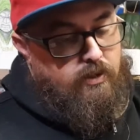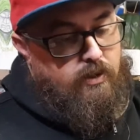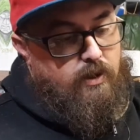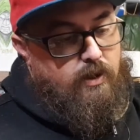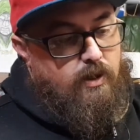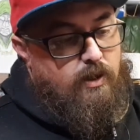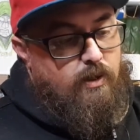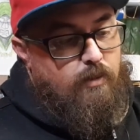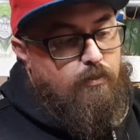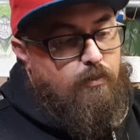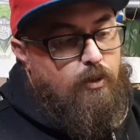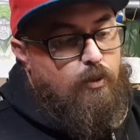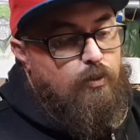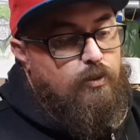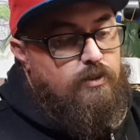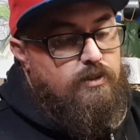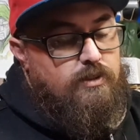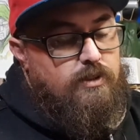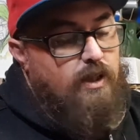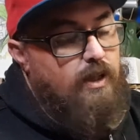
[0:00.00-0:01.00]
I
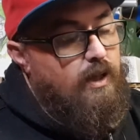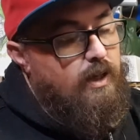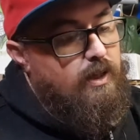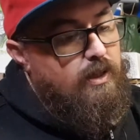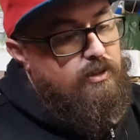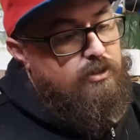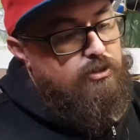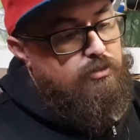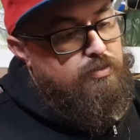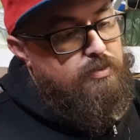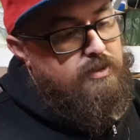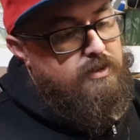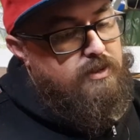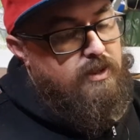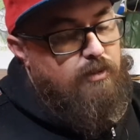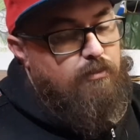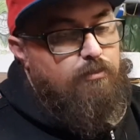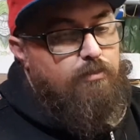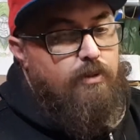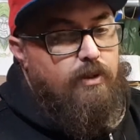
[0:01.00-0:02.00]
wouldn't say
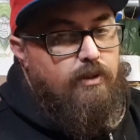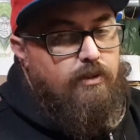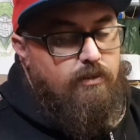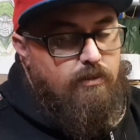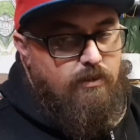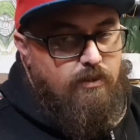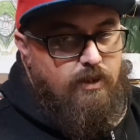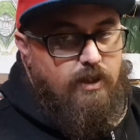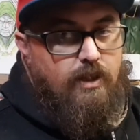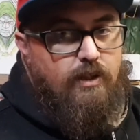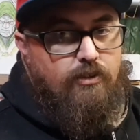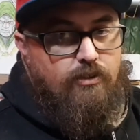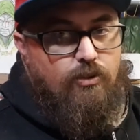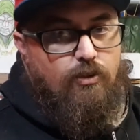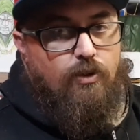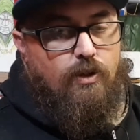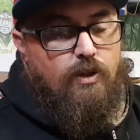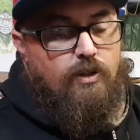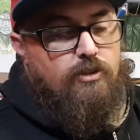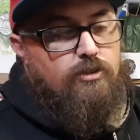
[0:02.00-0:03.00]
100%, but near
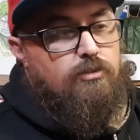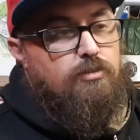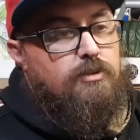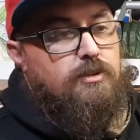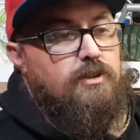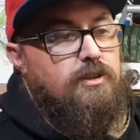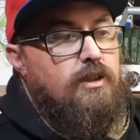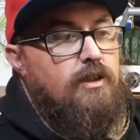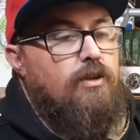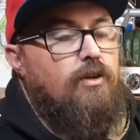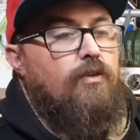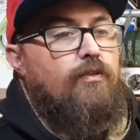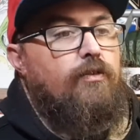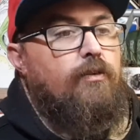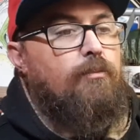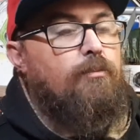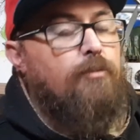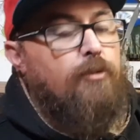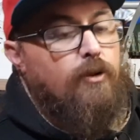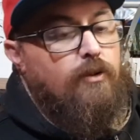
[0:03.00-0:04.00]
to 100% of
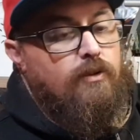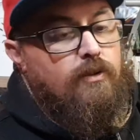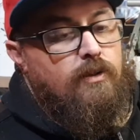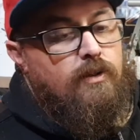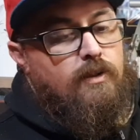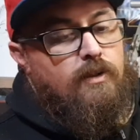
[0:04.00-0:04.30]
the book.